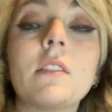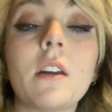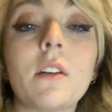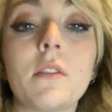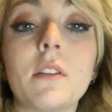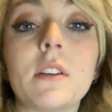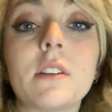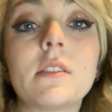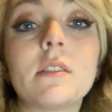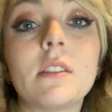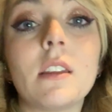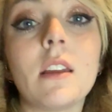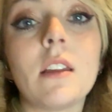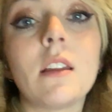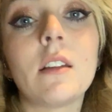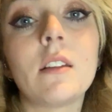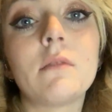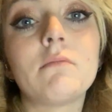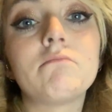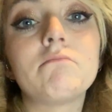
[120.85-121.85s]
noticed
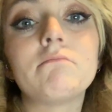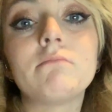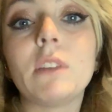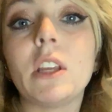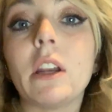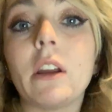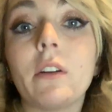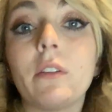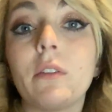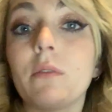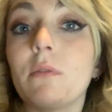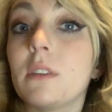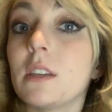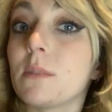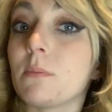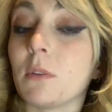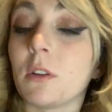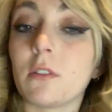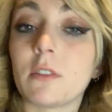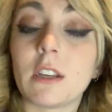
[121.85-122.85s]
that, you know,
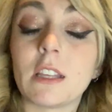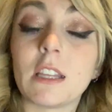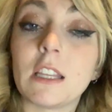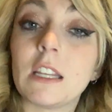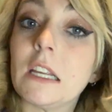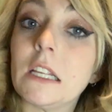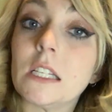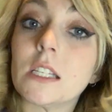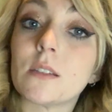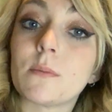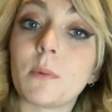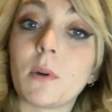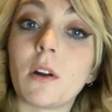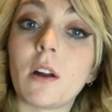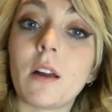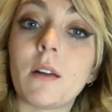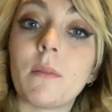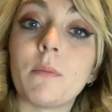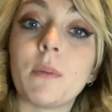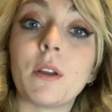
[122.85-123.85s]
this belonged in the 10
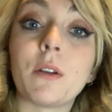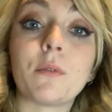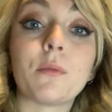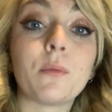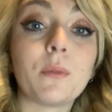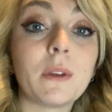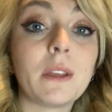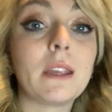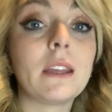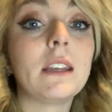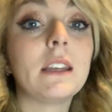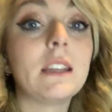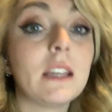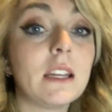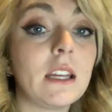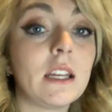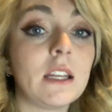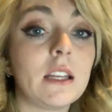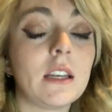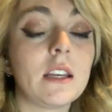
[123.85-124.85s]
spot, but it really
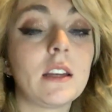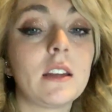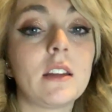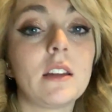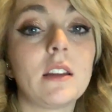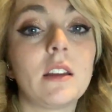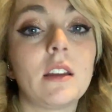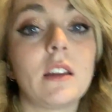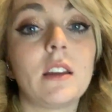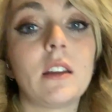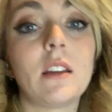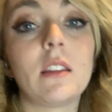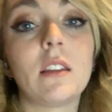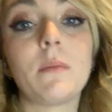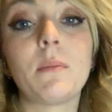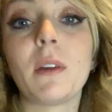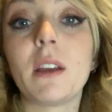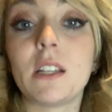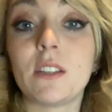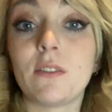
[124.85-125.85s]
didn't, and
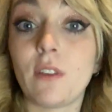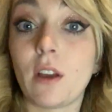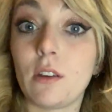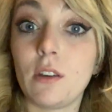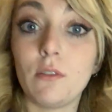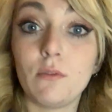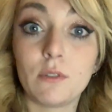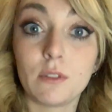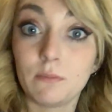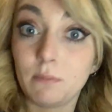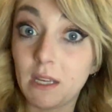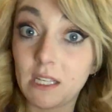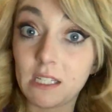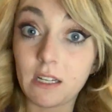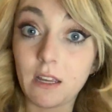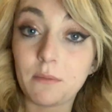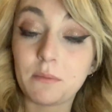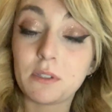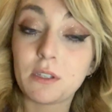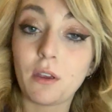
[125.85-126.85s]
the place value was messed
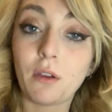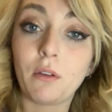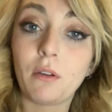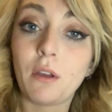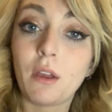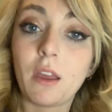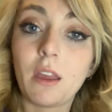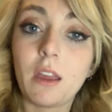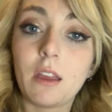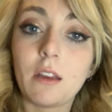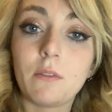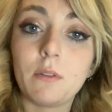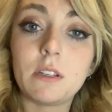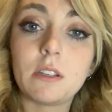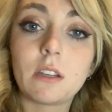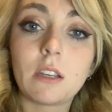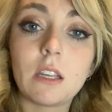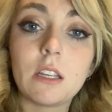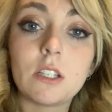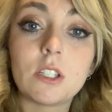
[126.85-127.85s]
up. So we
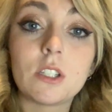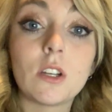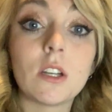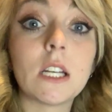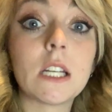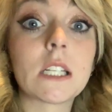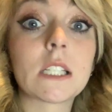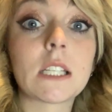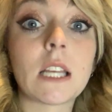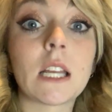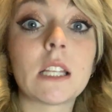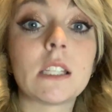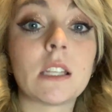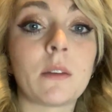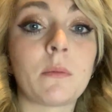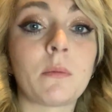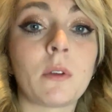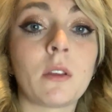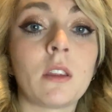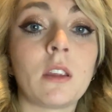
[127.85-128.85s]
took each student aside
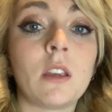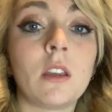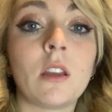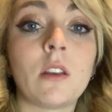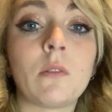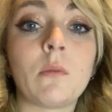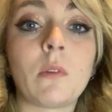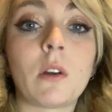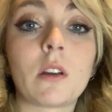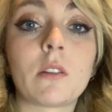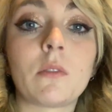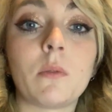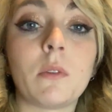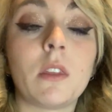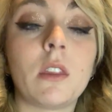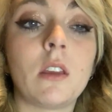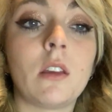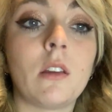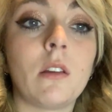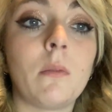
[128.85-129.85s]
separately and worked
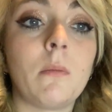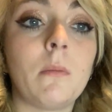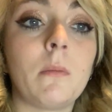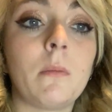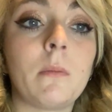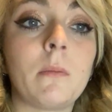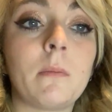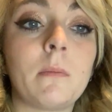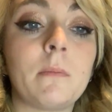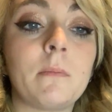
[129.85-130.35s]
with them